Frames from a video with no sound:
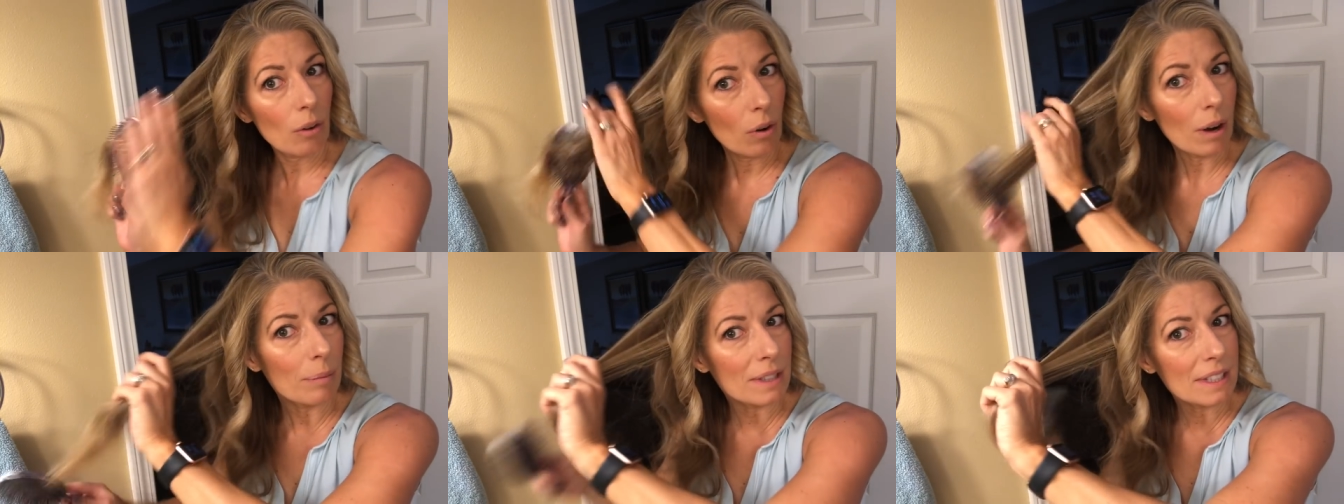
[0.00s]

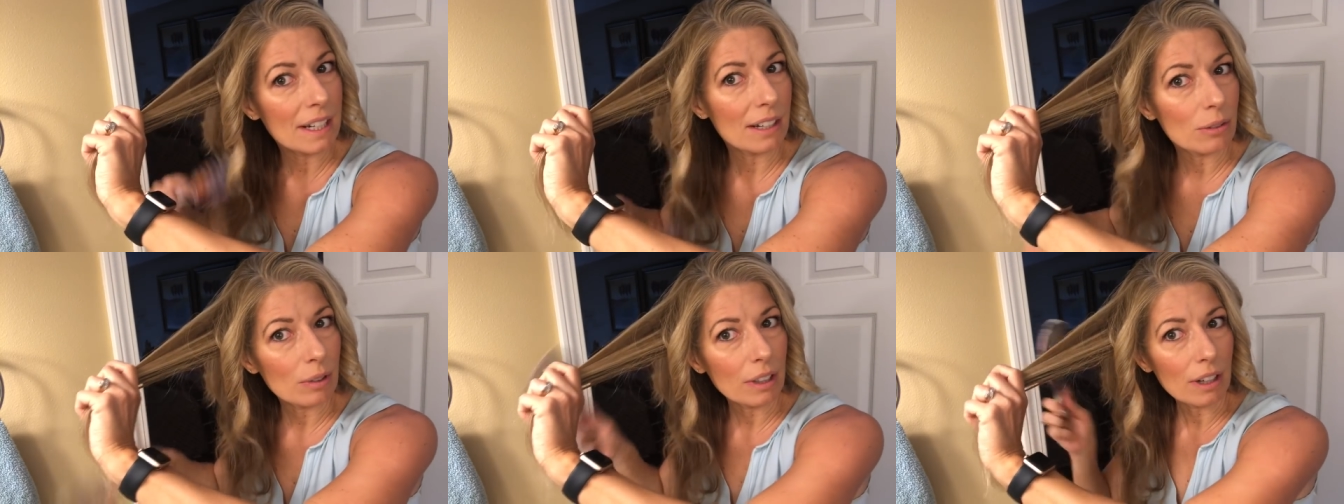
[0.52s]
or I'm listening
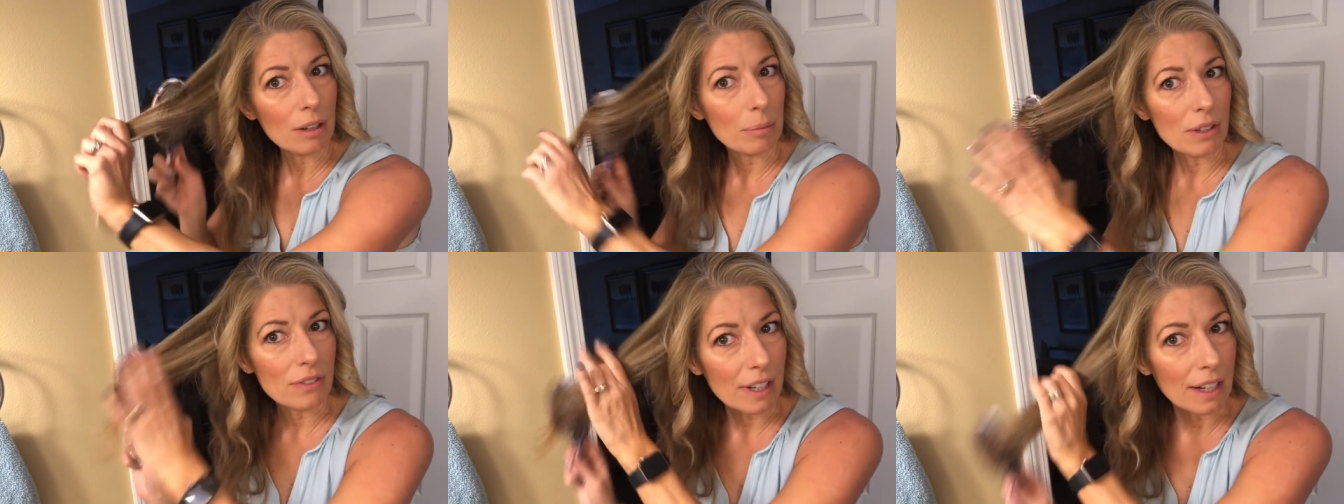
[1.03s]
to really good
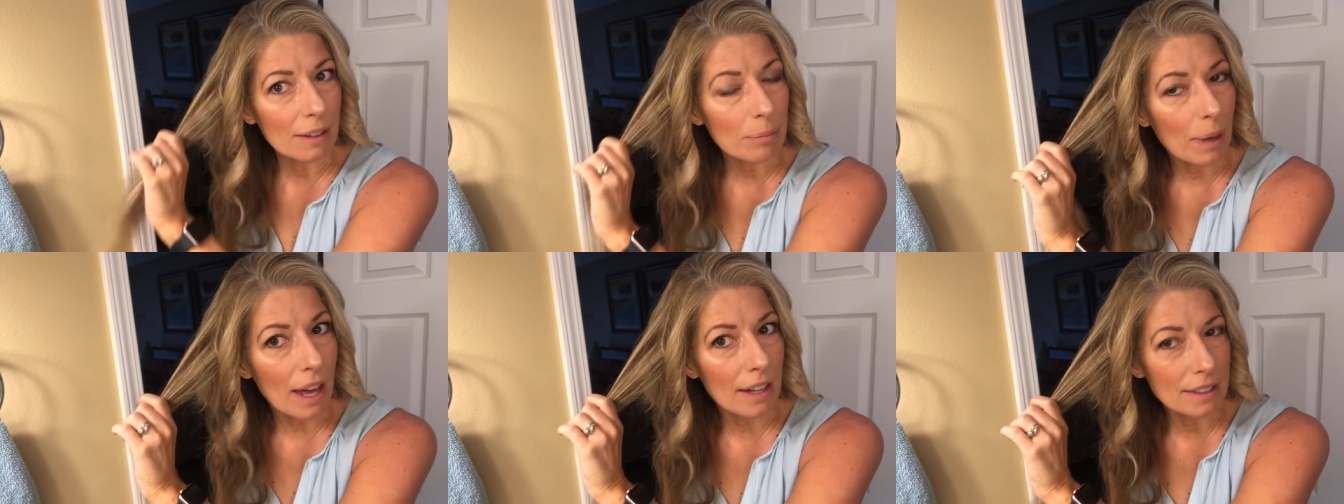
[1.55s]
music,
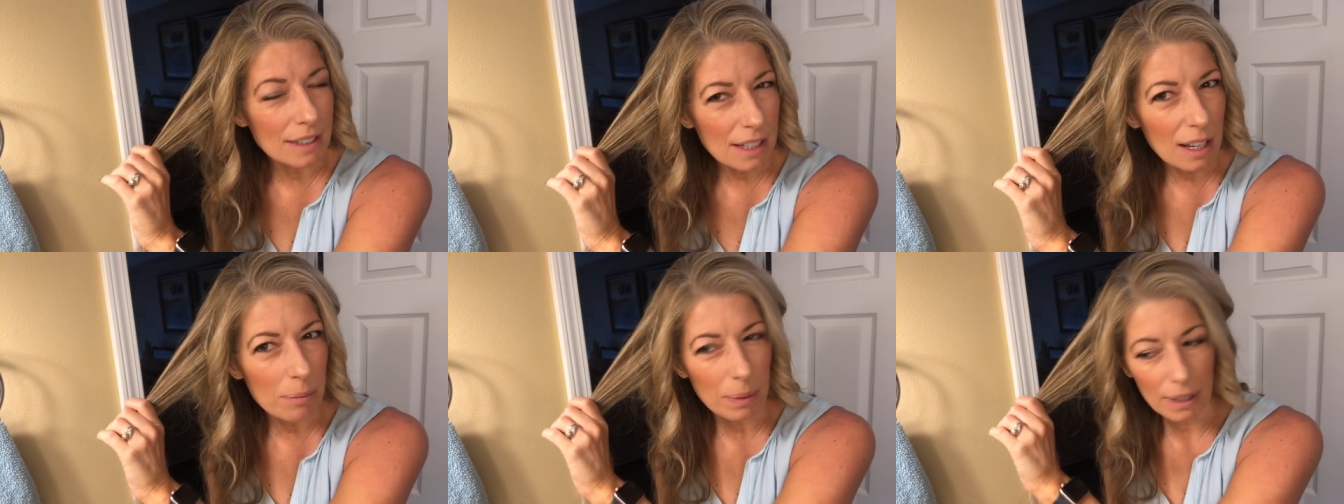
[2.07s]
but
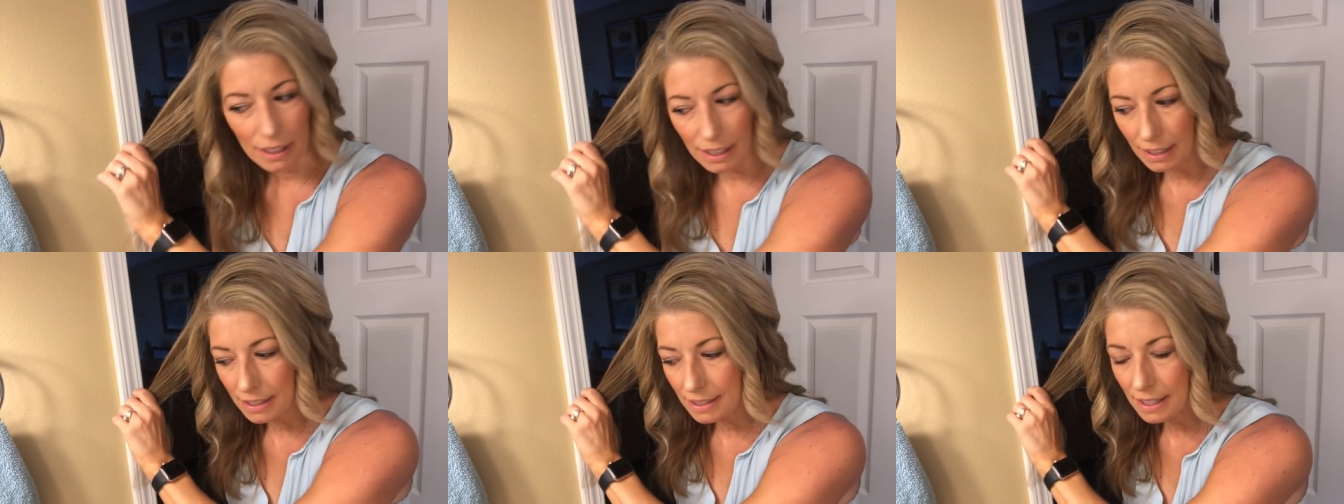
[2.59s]
typically
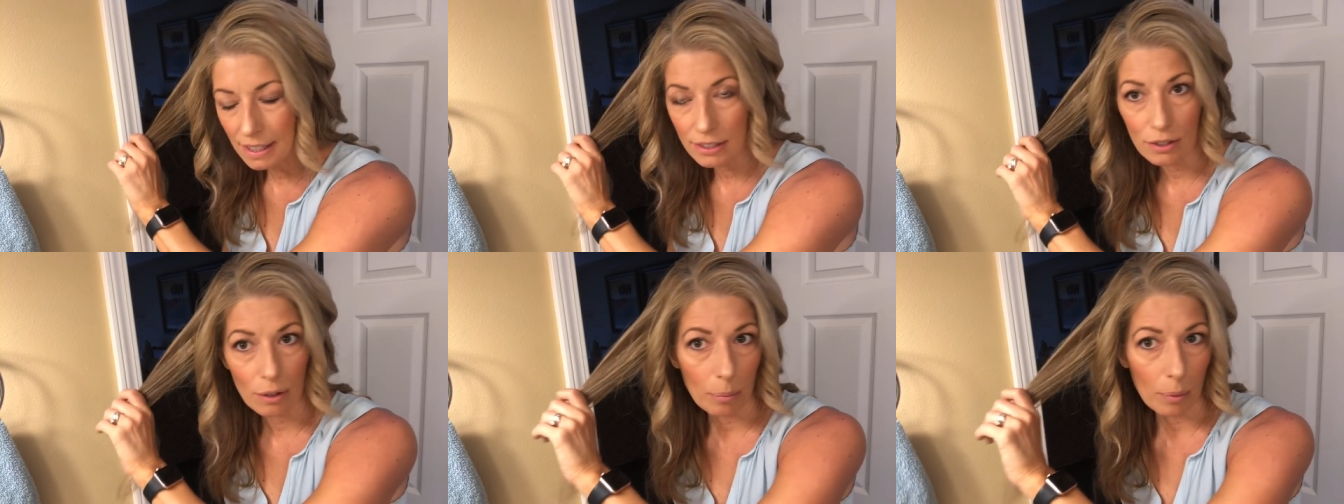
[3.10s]
listening
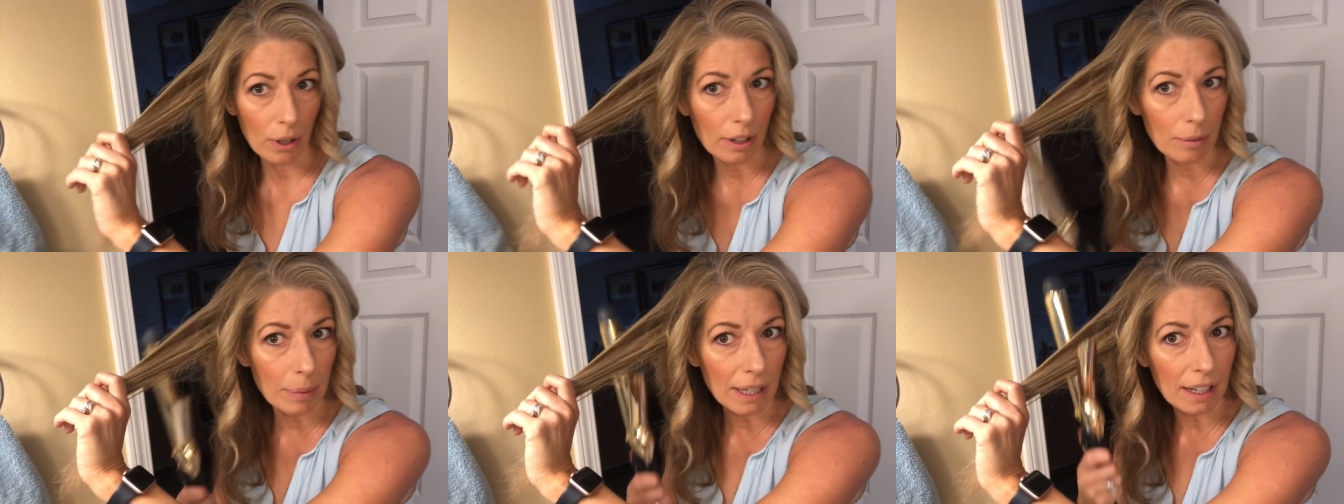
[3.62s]
to a book
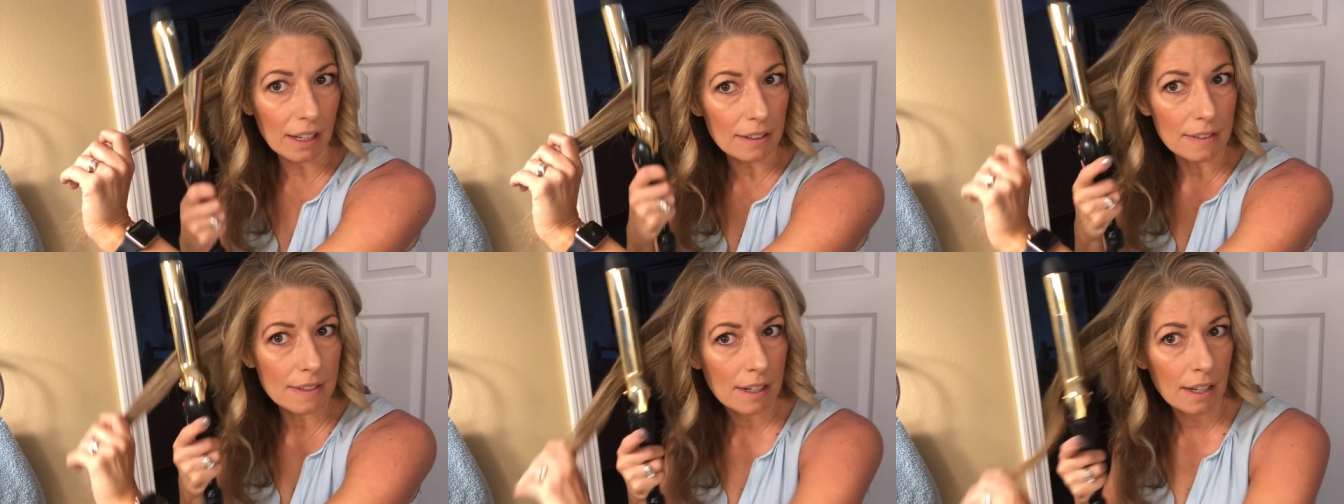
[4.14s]

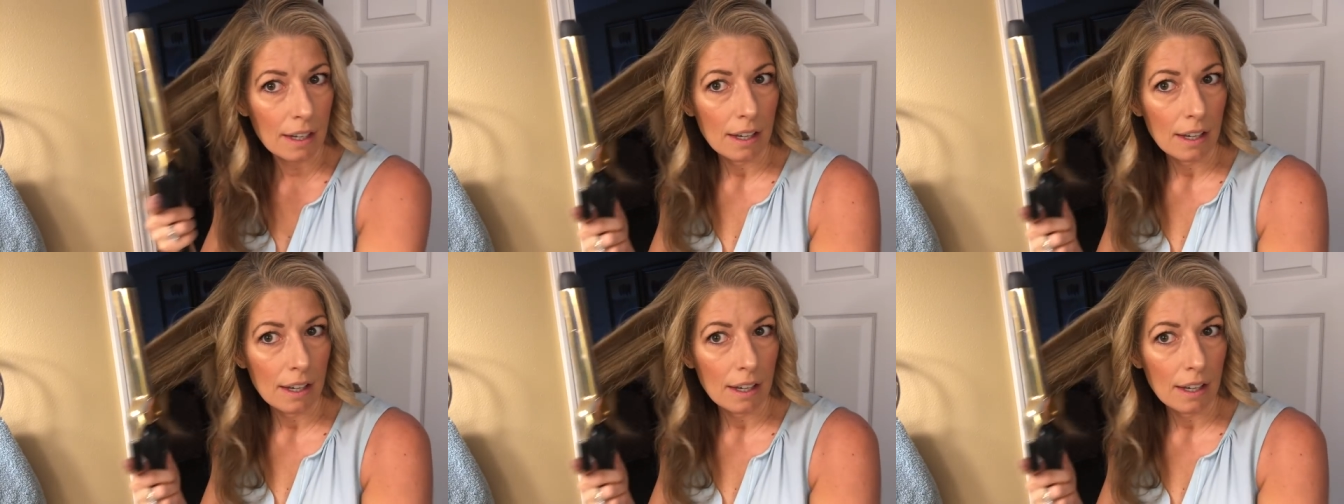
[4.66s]
because